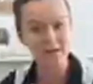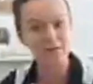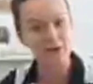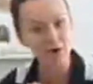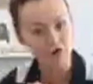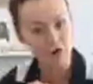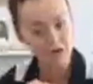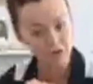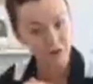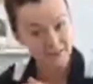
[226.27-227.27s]
a
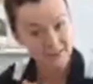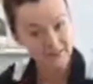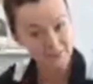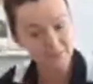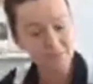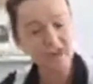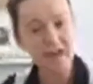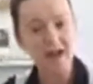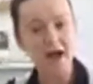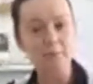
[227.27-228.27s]
great deal,
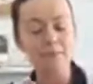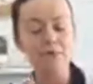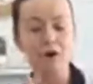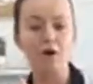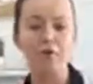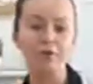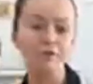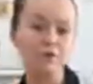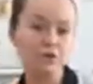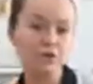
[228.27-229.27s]
great offer
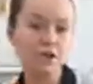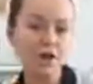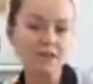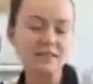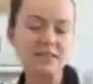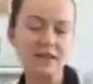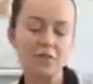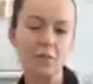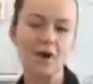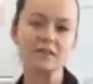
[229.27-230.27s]
for new clients.
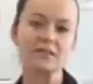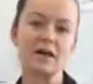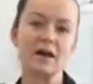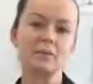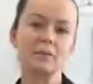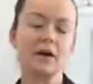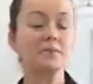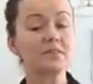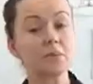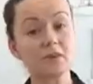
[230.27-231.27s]
Otherwise, come
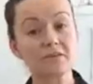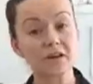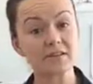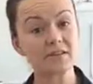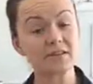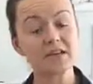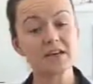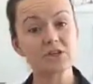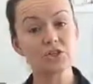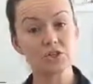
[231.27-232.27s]
see one of us
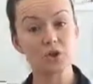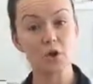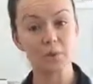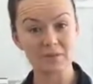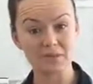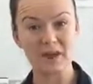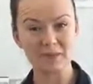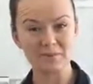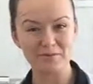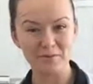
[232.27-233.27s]
to help us
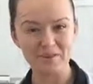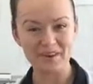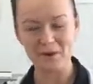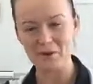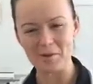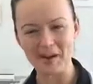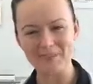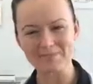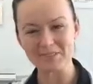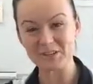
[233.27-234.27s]
rehab you from any elbow
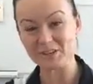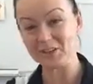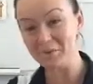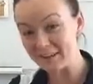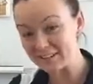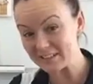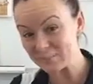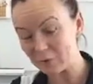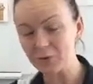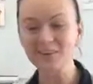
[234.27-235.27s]
pain, so you can go back to
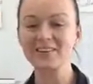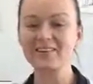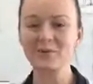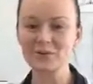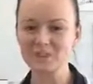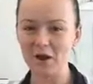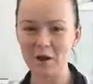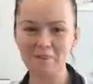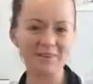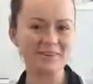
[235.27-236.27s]
sport or
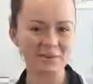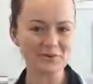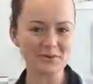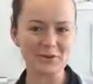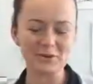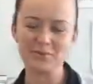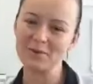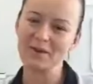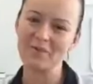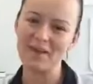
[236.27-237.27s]
typing or using your
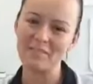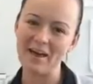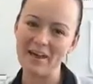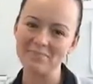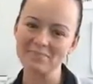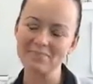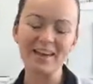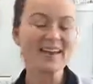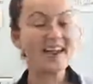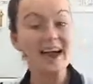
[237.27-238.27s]
computer without pain.
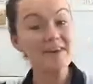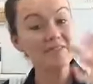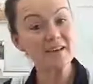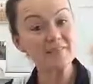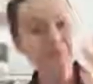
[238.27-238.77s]
Have a lovely